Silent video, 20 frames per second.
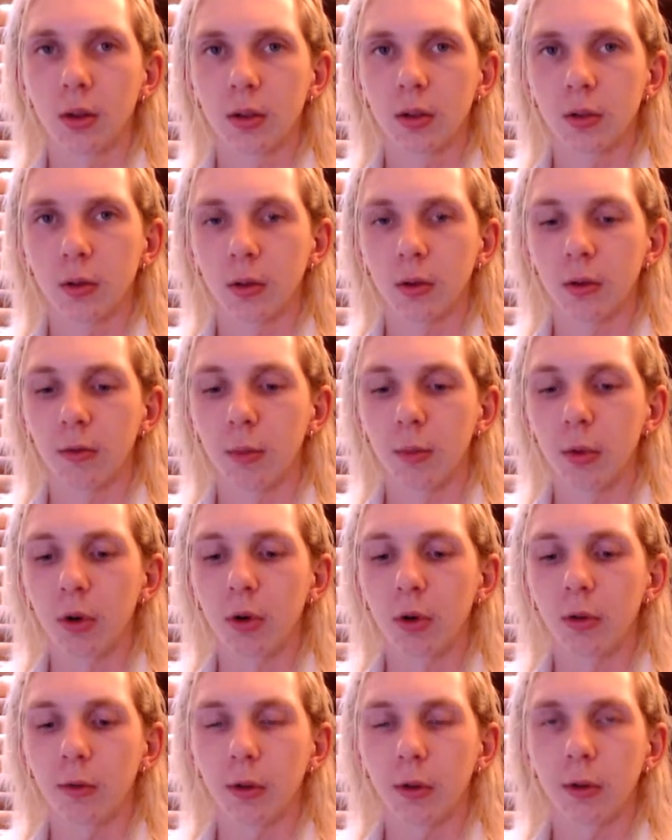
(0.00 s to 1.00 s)
sort of
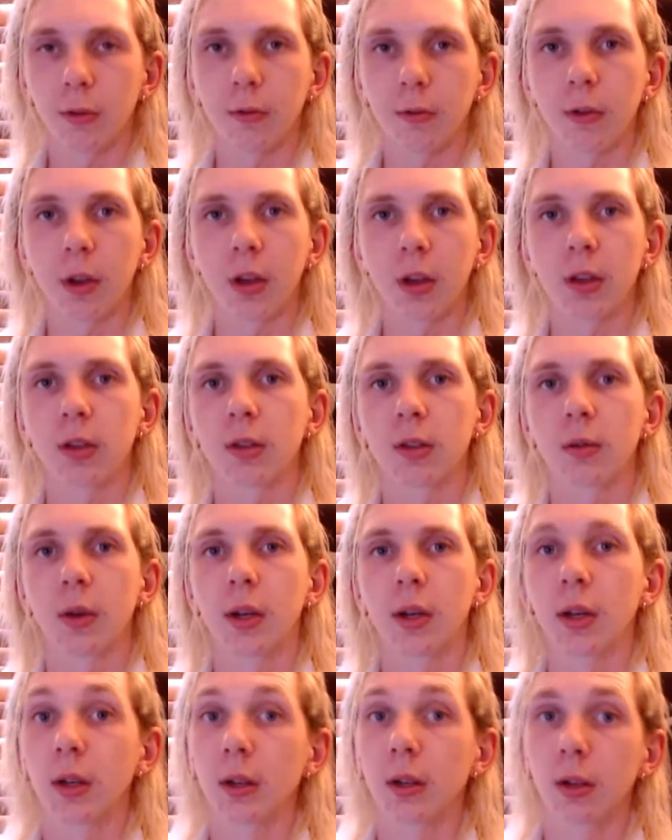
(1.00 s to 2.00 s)
maneuver your fingers
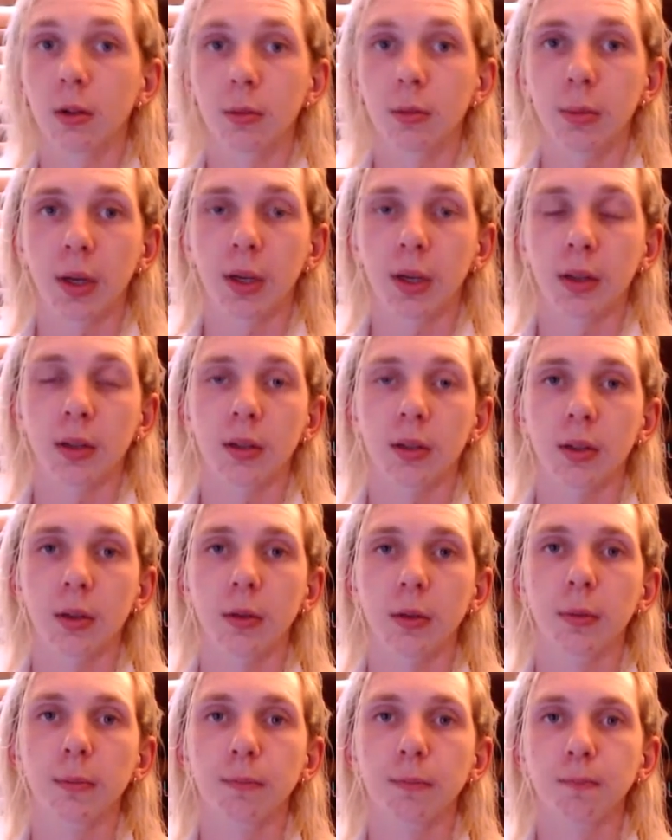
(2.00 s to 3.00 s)
around a little better. So